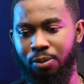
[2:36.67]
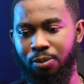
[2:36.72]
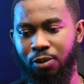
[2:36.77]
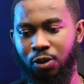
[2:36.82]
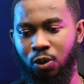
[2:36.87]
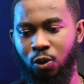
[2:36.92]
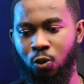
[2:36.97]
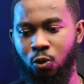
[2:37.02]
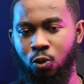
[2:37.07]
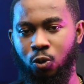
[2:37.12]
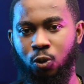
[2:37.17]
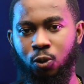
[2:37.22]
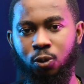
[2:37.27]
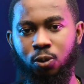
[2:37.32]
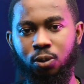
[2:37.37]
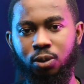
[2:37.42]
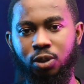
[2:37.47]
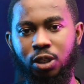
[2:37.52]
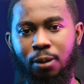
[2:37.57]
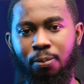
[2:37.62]
you
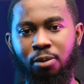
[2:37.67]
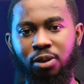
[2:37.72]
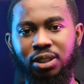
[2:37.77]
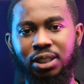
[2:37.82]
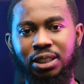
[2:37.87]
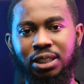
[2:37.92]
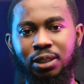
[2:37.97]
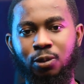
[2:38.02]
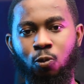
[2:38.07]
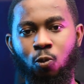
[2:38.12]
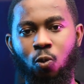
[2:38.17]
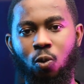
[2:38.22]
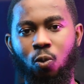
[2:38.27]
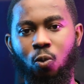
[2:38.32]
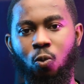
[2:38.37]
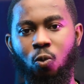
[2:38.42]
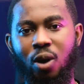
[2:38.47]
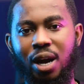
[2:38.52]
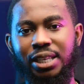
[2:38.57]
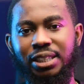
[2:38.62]
depositing
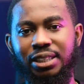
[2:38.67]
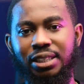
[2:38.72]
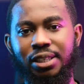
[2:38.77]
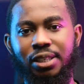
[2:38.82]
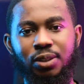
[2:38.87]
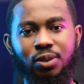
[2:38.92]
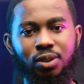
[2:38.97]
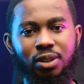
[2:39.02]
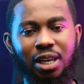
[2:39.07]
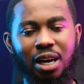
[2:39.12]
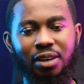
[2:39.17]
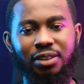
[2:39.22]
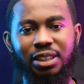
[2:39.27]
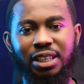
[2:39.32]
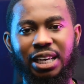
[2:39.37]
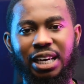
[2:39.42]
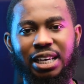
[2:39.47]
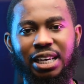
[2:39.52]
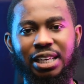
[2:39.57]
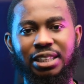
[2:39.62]
1 cedi to
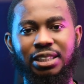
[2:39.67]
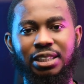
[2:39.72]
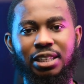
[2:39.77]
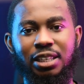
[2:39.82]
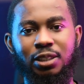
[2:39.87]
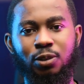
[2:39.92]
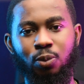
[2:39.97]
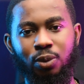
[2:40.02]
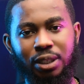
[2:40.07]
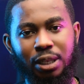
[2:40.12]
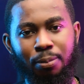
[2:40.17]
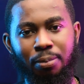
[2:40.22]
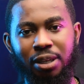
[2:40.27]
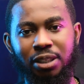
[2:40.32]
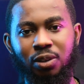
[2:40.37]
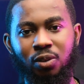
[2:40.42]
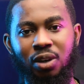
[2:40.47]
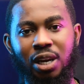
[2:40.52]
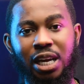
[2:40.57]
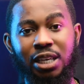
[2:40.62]
1,000 Ghana cedis with a
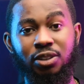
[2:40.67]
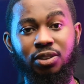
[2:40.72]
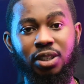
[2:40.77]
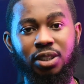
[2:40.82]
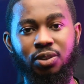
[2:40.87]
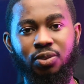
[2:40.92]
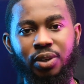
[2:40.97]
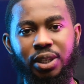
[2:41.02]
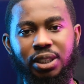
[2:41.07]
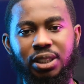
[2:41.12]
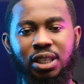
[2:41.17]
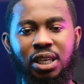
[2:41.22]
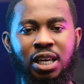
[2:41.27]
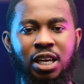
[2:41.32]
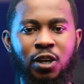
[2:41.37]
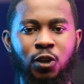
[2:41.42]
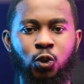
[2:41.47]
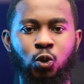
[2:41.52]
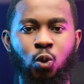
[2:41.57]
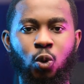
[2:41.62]
particular interest rate.
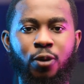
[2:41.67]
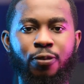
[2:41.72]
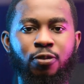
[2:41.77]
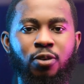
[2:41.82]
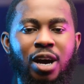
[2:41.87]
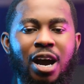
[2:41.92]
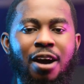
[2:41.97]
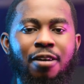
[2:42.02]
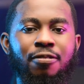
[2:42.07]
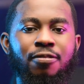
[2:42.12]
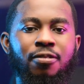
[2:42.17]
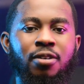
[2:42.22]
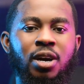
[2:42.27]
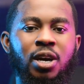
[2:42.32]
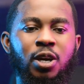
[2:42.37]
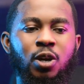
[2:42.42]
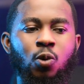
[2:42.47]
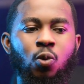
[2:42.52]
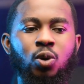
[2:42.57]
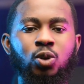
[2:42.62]
So if you
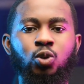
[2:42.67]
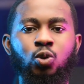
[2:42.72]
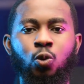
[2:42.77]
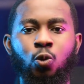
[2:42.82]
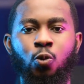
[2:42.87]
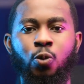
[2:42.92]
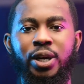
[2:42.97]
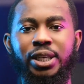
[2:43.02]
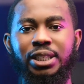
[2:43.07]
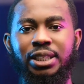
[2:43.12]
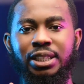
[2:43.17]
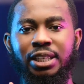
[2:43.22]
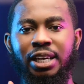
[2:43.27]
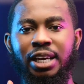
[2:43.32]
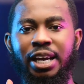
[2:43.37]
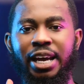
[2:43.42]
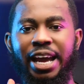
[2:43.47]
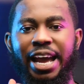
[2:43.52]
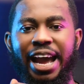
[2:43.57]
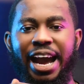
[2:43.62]
want to reach
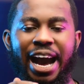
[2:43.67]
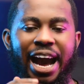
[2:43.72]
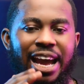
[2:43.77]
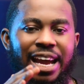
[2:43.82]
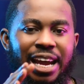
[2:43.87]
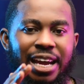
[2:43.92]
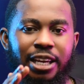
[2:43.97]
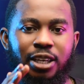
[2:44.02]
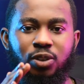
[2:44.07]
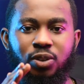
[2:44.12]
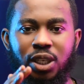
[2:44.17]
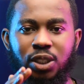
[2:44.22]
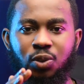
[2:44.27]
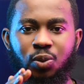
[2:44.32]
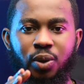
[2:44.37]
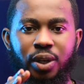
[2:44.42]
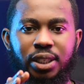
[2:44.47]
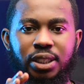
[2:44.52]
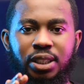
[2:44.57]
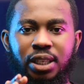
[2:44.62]
a higher
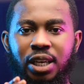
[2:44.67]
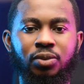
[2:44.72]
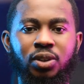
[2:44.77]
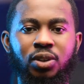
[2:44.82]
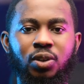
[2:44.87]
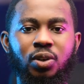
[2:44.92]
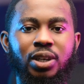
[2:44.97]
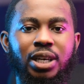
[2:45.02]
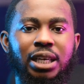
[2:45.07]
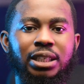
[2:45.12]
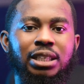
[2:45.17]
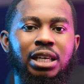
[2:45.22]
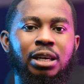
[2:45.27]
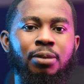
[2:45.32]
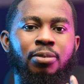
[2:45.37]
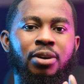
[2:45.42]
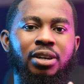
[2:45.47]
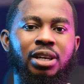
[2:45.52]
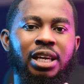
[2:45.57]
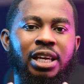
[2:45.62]
interest rate, you can
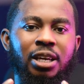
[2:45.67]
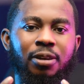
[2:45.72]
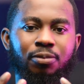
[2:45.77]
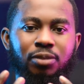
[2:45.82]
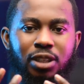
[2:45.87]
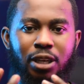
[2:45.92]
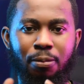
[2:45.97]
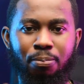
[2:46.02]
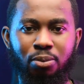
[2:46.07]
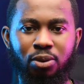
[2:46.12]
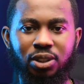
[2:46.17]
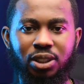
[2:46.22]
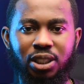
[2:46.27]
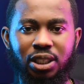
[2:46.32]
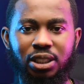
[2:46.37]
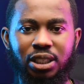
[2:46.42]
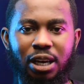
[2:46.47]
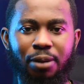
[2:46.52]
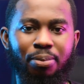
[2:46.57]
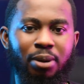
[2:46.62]
deliberately
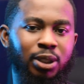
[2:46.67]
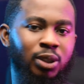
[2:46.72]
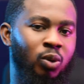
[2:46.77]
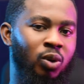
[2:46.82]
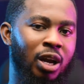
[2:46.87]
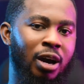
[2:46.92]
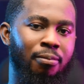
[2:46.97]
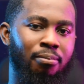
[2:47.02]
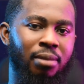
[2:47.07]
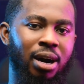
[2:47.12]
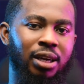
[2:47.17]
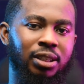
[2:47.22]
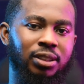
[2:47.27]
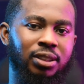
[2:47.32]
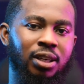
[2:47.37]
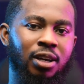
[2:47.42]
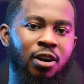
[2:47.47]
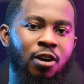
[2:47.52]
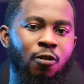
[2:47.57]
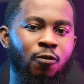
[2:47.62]
deposit a particular
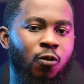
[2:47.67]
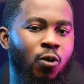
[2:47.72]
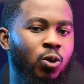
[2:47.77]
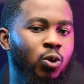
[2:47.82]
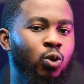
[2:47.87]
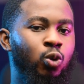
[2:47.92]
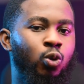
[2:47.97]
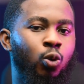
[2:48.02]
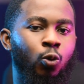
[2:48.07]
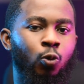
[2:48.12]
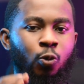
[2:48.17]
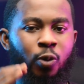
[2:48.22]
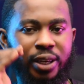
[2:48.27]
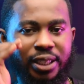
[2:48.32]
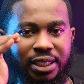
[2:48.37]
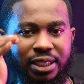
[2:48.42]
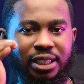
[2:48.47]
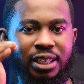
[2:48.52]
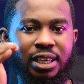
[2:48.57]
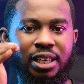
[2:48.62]
amount for you to
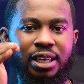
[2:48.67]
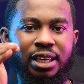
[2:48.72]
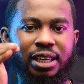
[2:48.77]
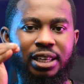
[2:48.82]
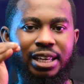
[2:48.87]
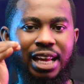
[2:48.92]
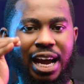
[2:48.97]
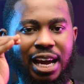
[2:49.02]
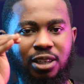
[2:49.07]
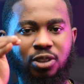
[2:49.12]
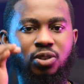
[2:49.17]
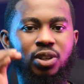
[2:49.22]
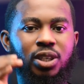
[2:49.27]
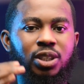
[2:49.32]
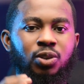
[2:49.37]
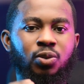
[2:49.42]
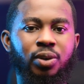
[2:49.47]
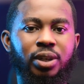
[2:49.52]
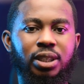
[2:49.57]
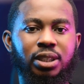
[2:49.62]
reach that
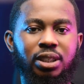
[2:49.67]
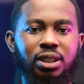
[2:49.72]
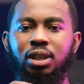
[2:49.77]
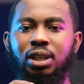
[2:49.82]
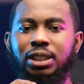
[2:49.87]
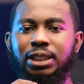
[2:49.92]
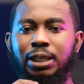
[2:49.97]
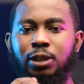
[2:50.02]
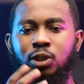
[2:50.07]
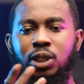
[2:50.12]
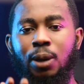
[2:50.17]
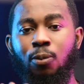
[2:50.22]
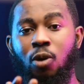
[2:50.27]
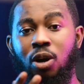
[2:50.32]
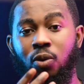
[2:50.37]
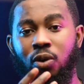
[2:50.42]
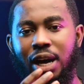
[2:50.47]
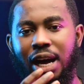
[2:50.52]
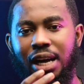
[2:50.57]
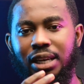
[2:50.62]
interest rate. So
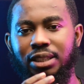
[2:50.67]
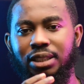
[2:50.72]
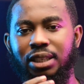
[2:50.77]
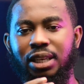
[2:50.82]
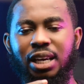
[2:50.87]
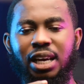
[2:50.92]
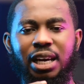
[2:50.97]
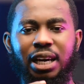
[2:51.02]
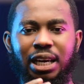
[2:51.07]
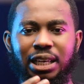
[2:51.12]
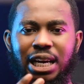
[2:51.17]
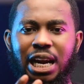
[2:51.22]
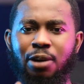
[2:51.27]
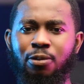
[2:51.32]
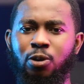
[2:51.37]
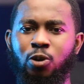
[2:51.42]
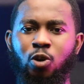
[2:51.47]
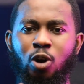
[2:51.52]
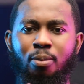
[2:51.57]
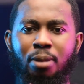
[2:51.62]
someone will ask, can I
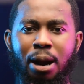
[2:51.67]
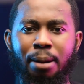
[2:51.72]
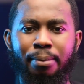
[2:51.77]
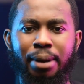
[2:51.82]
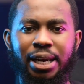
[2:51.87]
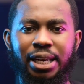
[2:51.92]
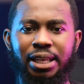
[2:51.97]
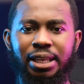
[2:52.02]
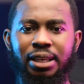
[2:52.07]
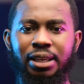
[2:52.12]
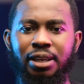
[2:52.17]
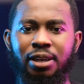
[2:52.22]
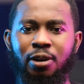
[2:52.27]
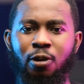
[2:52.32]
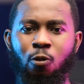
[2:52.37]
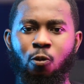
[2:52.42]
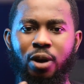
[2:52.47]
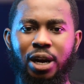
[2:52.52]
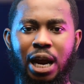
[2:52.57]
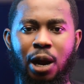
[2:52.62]
withdraw my money
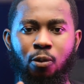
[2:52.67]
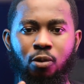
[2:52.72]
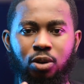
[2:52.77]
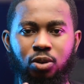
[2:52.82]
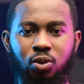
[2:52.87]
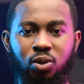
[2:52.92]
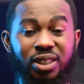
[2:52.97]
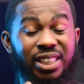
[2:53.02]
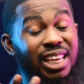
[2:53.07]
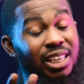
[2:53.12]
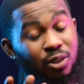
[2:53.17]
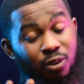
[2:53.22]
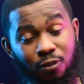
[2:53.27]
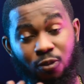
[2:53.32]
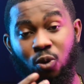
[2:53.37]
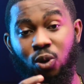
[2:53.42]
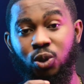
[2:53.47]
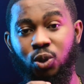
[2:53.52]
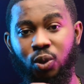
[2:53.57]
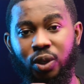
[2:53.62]
when I want to? Yes, of
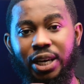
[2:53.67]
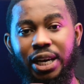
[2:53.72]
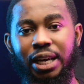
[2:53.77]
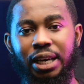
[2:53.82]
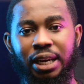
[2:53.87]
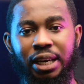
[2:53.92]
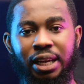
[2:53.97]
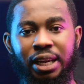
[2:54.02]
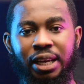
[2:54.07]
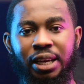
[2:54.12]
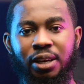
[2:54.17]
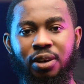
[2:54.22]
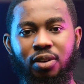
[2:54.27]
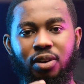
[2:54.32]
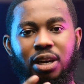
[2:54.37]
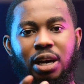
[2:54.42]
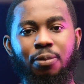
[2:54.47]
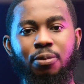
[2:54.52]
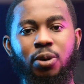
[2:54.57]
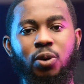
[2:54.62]
course you can. You
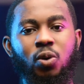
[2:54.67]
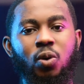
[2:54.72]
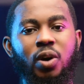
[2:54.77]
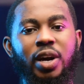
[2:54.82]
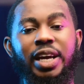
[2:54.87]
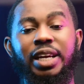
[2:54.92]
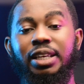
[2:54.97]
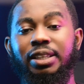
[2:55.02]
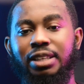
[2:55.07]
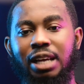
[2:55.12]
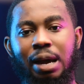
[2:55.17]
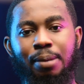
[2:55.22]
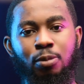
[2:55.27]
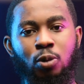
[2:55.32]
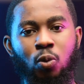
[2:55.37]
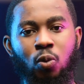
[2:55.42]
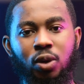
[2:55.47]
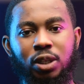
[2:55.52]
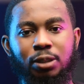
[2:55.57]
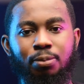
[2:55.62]
can withdraw anytime
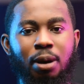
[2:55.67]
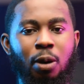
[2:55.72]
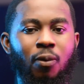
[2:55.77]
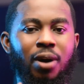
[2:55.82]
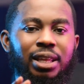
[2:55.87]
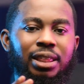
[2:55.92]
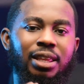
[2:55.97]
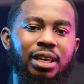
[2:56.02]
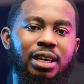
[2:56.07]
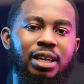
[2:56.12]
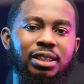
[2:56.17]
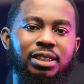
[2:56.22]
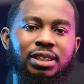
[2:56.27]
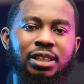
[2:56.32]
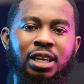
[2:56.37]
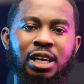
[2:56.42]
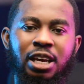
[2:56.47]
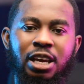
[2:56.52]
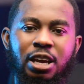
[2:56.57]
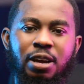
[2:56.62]
you want. But one thing is,
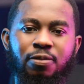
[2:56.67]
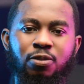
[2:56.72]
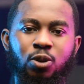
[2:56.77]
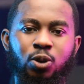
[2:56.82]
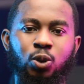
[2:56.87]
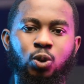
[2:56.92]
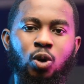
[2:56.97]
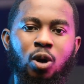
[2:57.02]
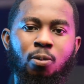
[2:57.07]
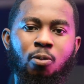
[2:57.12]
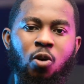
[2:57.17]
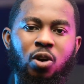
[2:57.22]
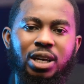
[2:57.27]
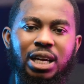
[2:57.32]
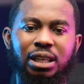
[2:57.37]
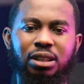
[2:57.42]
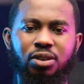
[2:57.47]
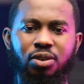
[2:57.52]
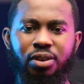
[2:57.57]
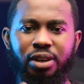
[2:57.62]
if you withdraw more
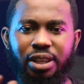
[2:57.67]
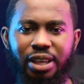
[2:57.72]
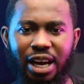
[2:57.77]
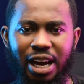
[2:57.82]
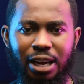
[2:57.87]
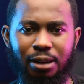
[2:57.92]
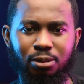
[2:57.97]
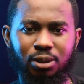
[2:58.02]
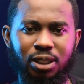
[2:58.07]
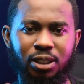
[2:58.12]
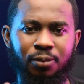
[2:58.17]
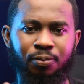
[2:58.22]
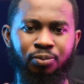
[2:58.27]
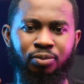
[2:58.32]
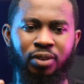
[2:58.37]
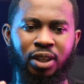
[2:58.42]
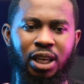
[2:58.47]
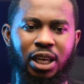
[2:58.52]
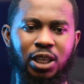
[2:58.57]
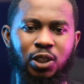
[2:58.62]
than 3 times,
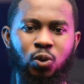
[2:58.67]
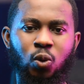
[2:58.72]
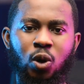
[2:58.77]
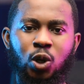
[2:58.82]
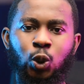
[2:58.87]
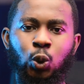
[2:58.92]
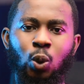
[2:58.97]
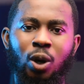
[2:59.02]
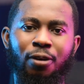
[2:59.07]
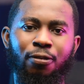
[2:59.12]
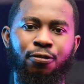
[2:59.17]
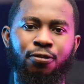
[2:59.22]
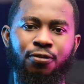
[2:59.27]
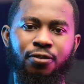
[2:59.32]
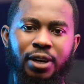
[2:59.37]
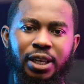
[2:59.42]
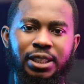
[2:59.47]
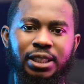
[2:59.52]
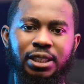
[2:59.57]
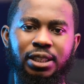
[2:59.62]
it's going to
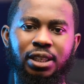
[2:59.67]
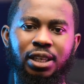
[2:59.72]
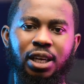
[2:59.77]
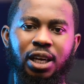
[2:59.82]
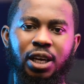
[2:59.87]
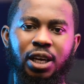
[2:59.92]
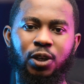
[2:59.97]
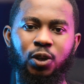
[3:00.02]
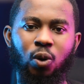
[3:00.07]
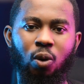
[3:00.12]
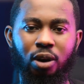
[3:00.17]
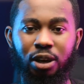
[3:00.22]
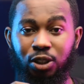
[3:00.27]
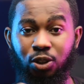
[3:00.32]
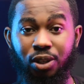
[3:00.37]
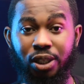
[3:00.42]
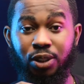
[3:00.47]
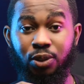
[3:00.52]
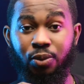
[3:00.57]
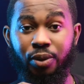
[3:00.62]
affect your
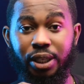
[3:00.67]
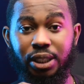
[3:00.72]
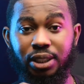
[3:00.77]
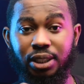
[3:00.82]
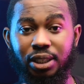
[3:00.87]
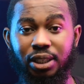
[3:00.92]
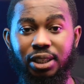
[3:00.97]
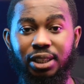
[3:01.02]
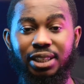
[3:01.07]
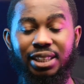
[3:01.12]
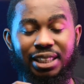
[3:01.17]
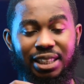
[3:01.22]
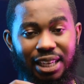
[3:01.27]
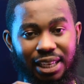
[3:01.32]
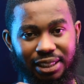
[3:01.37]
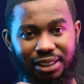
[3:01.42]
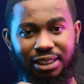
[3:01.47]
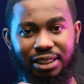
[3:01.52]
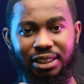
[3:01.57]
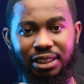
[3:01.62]
interest rate.
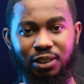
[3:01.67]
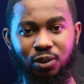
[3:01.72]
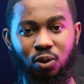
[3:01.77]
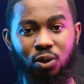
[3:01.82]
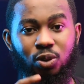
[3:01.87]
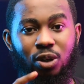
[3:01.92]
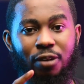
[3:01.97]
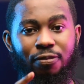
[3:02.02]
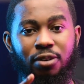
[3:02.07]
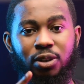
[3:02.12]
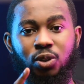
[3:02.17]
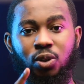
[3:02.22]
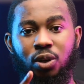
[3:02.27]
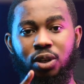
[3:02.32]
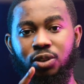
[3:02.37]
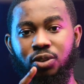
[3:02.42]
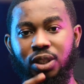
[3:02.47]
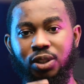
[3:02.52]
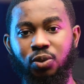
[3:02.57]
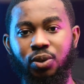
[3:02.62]
Yes, it's going to affect your
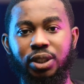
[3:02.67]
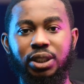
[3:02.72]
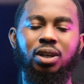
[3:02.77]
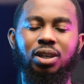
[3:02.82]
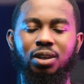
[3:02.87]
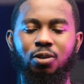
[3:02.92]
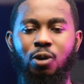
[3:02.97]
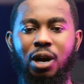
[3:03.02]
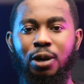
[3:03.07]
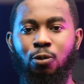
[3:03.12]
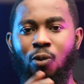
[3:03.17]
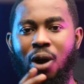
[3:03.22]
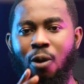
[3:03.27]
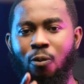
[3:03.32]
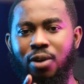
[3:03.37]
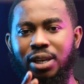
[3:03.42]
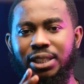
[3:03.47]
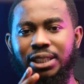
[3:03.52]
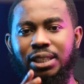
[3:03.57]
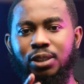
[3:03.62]
interest rate. And one
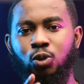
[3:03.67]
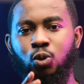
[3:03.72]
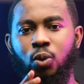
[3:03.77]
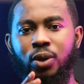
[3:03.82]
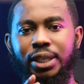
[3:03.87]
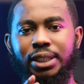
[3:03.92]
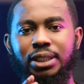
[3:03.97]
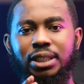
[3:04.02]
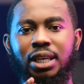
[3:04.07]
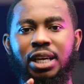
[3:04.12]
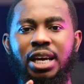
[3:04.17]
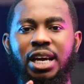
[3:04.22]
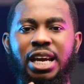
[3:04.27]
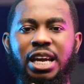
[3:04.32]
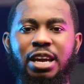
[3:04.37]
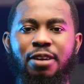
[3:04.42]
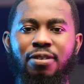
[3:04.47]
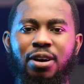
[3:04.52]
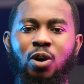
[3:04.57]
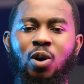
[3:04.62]
question too is,
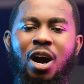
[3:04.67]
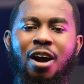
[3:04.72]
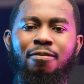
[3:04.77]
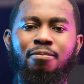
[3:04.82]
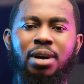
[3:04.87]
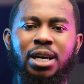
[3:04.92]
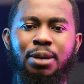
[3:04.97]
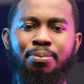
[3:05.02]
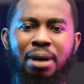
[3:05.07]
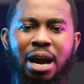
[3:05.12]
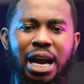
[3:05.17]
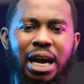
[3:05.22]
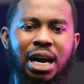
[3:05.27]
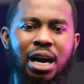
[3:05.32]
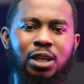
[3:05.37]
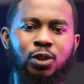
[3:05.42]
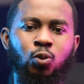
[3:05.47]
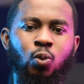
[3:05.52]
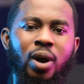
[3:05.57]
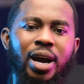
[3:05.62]
if I don't have money in my
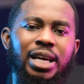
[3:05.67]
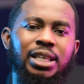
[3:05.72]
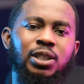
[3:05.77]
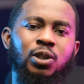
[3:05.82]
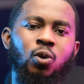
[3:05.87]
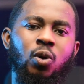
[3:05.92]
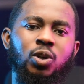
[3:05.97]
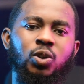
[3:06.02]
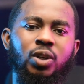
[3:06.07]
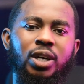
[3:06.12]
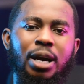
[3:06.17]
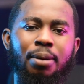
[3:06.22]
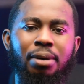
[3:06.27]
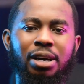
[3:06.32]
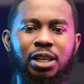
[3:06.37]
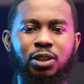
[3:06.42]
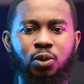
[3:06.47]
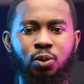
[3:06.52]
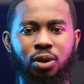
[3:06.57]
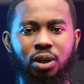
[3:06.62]
account, where is it going to get
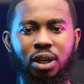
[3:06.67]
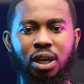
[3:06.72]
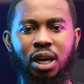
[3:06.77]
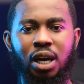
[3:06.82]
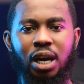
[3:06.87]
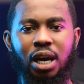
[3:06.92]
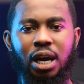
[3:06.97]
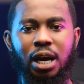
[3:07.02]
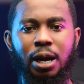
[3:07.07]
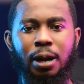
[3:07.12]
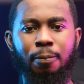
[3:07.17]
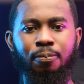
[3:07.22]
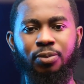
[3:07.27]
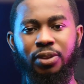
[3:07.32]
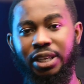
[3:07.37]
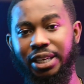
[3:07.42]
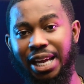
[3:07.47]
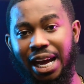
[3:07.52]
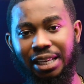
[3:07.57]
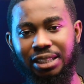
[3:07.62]
money to
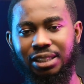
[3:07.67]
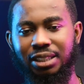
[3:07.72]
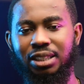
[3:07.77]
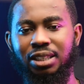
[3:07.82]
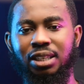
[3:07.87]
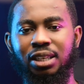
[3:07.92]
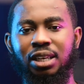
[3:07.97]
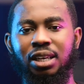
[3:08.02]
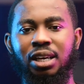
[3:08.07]
deduct?